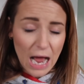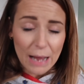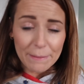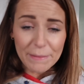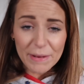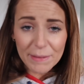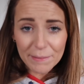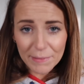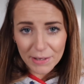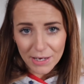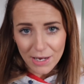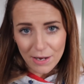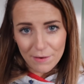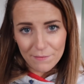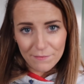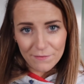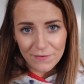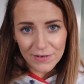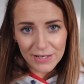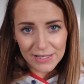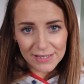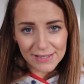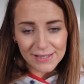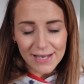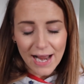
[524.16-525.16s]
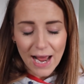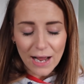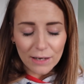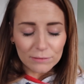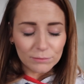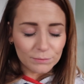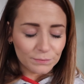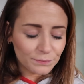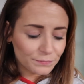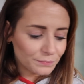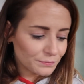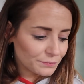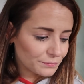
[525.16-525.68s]
I'm in my comfies
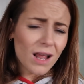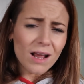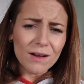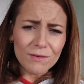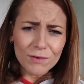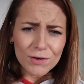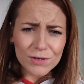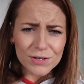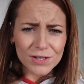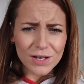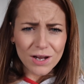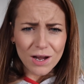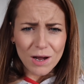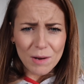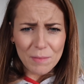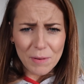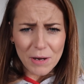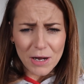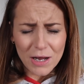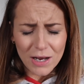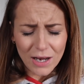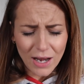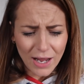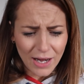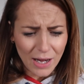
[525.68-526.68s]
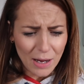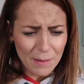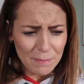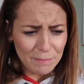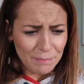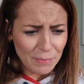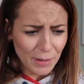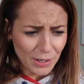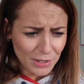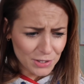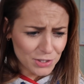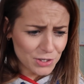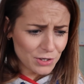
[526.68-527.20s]
now. I've also got to put like a
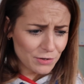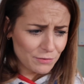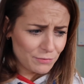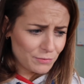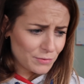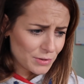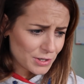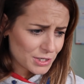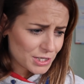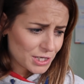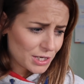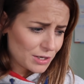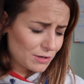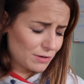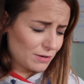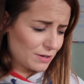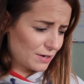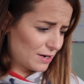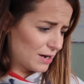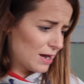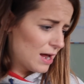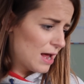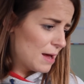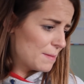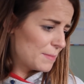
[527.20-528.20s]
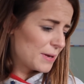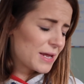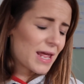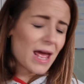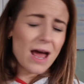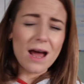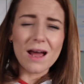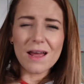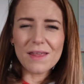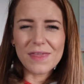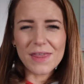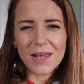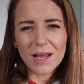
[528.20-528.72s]
bunch of washing on. But
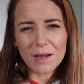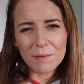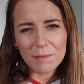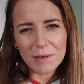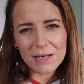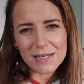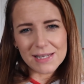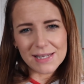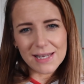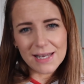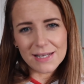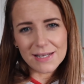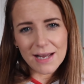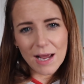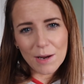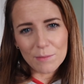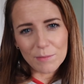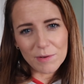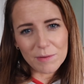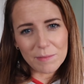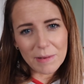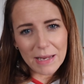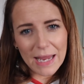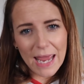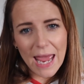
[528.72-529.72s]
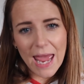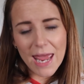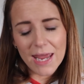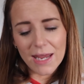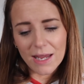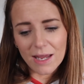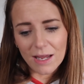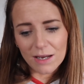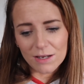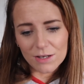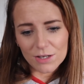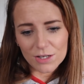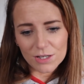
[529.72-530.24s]
yeah, I think I'm going to sit down with my
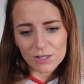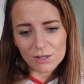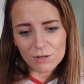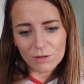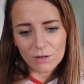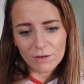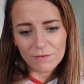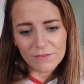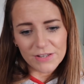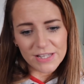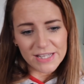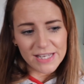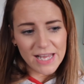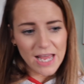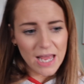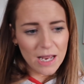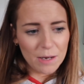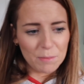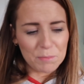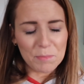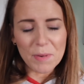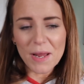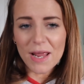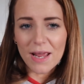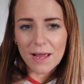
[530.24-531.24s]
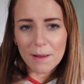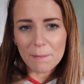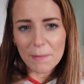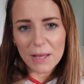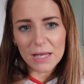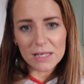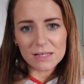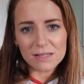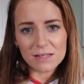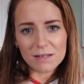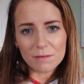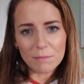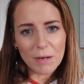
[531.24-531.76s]
cake and just sort of sit and
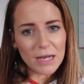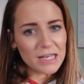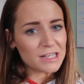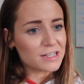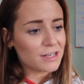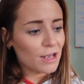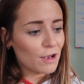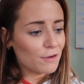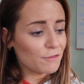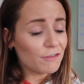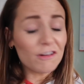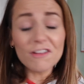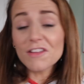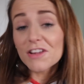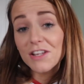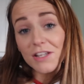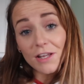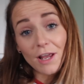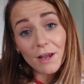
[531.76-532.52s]
PMS to myself on the